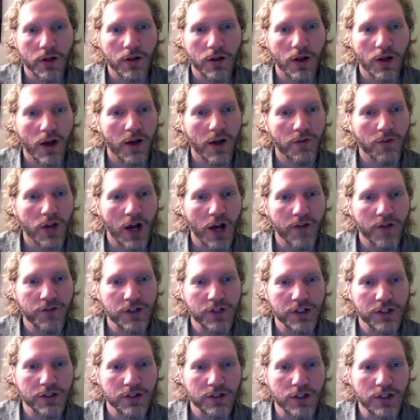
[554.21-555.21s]
I have
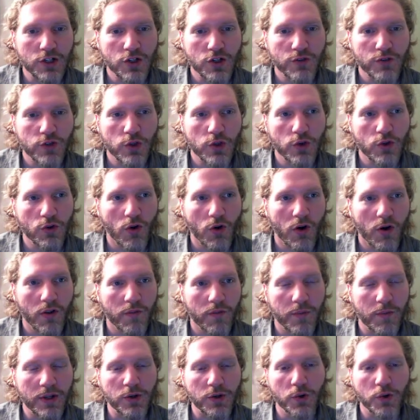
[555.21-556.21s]
confidence in each of you. You all
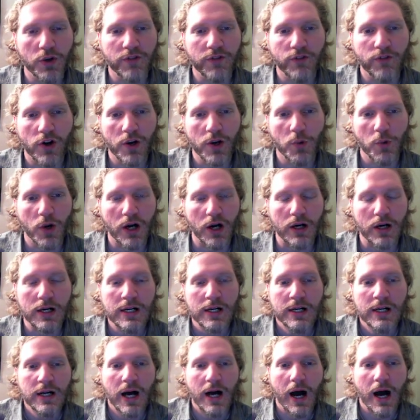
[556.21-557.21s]
have been doing very well.
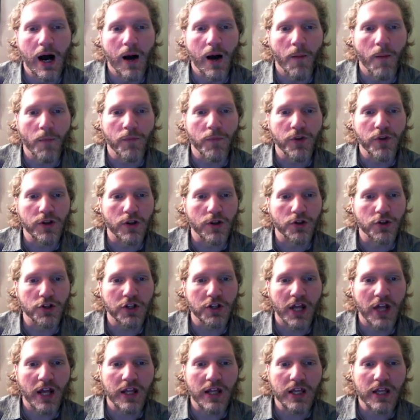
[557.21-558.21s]
So
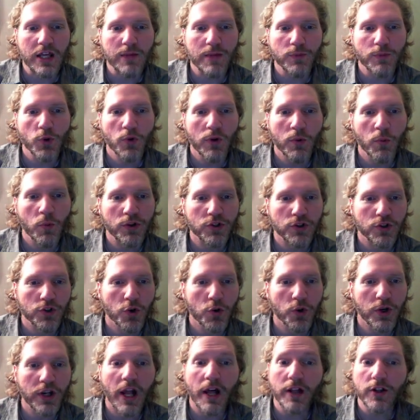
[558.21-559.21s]
just kind of keep doing what you're
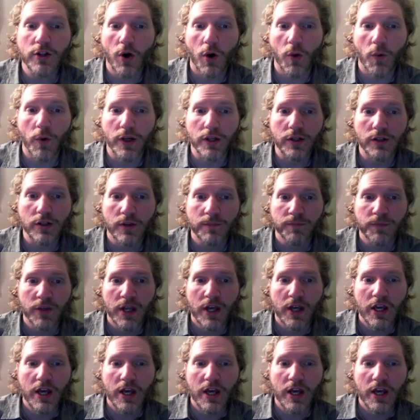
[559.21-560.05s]
doing as always.